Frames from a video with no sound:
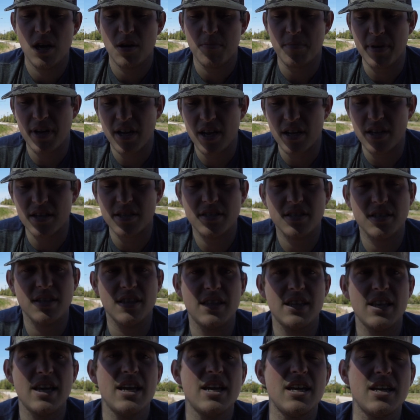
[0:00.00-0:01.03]
because
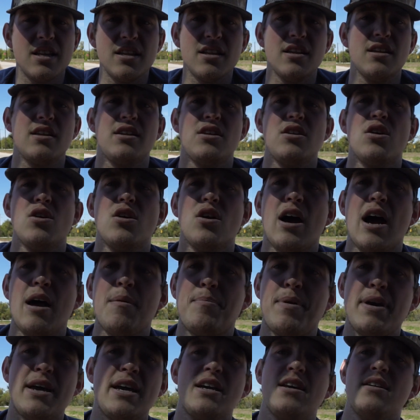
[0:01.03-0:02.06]
then, you know, I
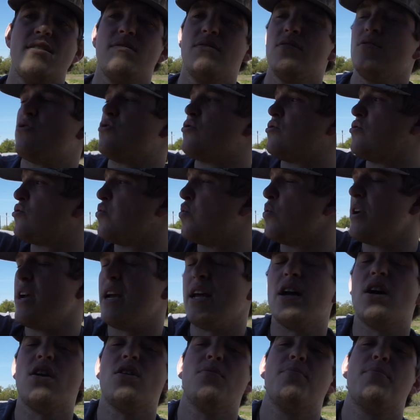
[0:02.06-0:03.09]
paid
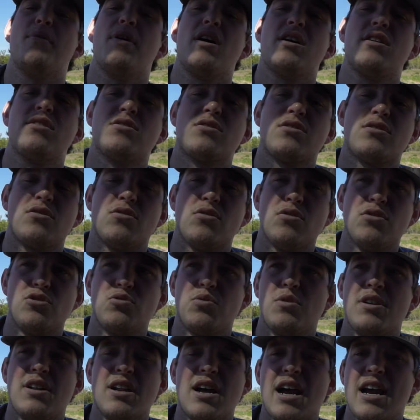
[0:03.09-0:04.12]
$2,800 or
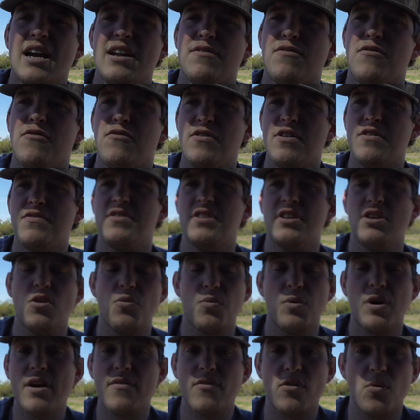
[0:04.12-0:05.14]
$2,950 or
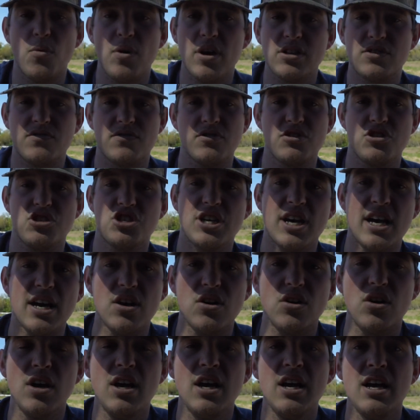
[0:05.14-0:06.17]
whatever it was for the
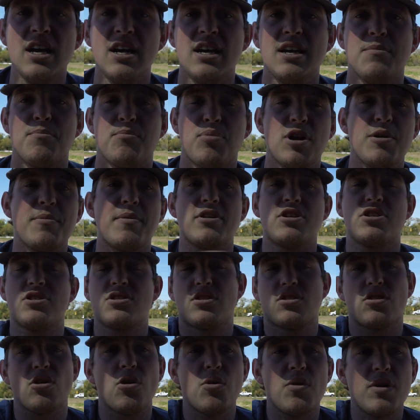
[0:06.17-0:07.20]
shell, pretty much
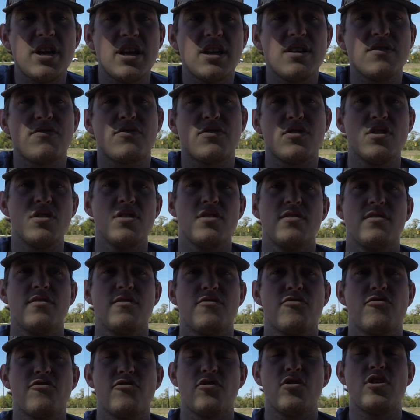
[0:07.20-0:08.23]
throw it in for
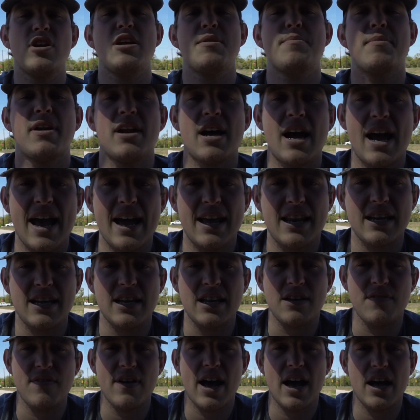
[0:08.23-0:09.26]
free by not adding
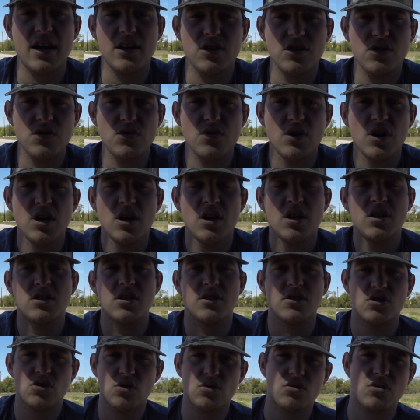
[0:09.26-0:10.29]
any value
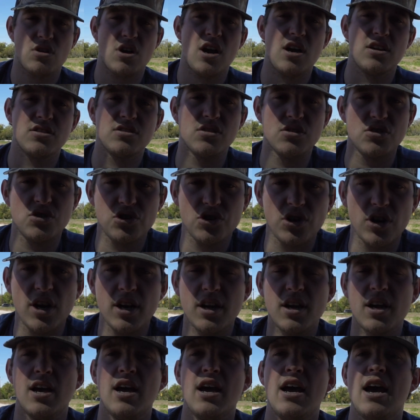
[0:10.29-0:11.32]
to the total cost of the
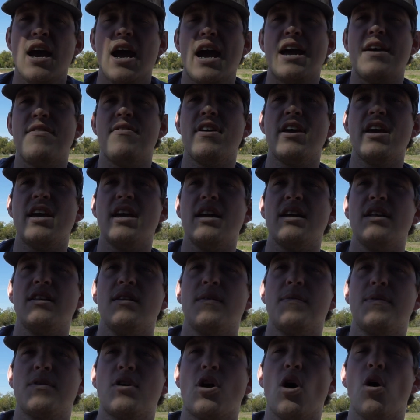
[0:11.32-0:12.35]
truck, and
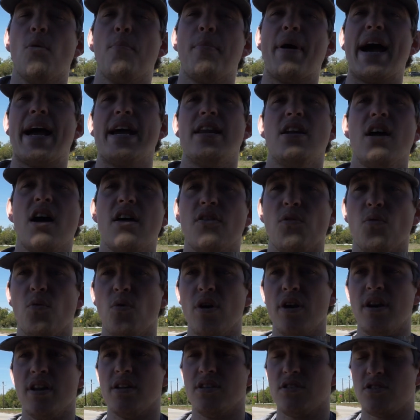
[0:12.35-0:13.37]
then go and buy another
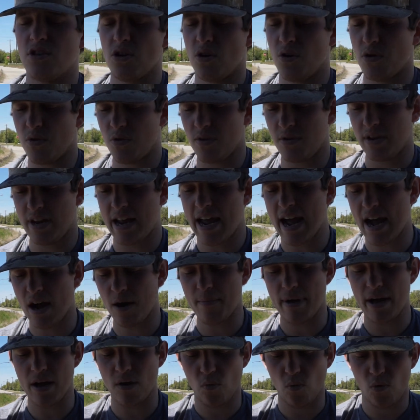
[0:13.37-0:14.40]
one. So
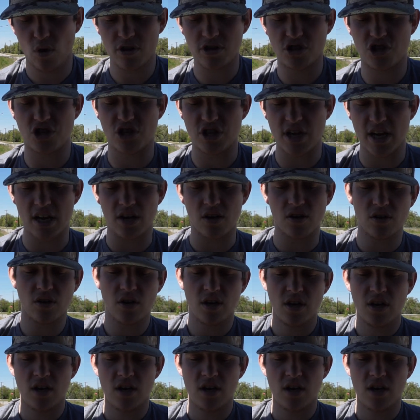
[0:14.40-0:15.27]
now my one shell